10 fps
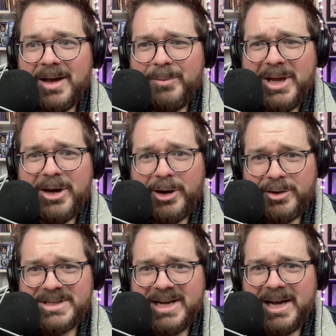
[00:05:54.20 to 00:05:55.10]
And we can
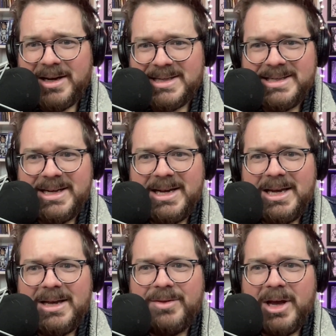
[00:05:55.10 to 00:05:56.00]
understand and
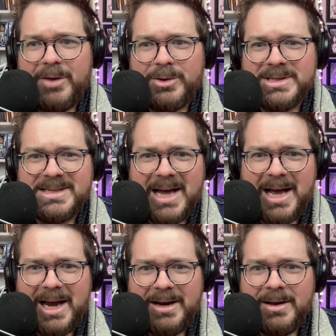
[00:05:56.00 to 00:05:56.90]
see the other
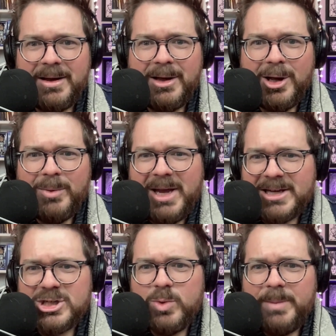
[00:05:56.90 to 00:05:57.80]
side. We
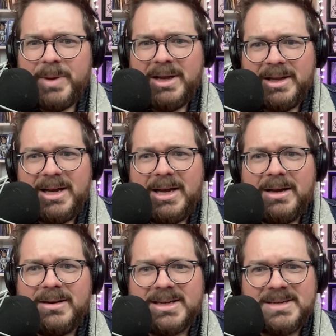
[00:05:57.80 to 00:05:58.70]
can't
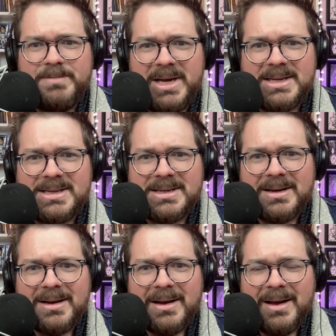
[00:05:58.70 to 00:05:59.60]
sweepingly dismiss.
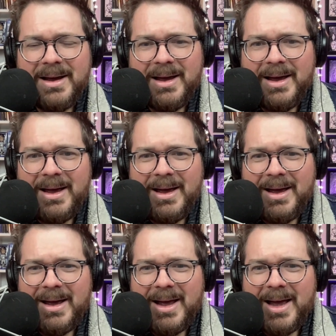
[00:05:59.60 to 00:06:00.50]

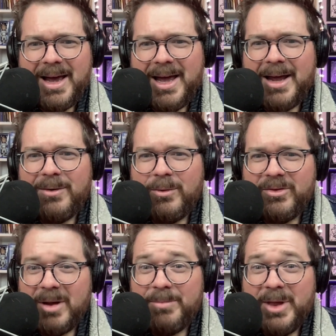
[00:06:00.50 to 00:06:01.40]
And
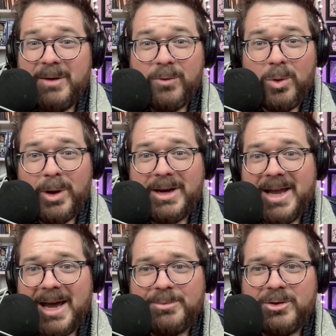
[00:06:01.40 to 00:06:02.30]
something Freud
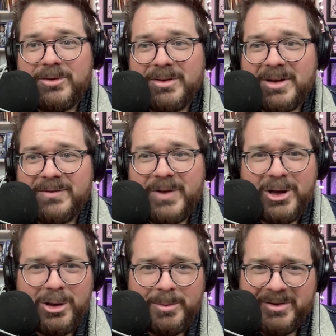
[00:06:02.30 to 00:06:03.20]
captures in this
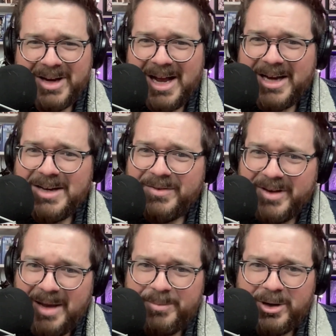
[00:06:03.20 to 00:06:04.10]
film is a kind of
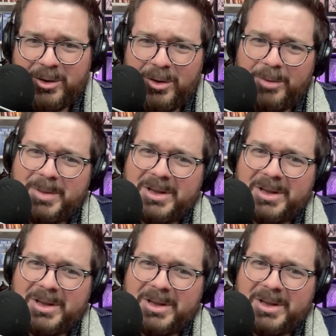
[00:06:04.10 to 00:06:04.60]
skeptical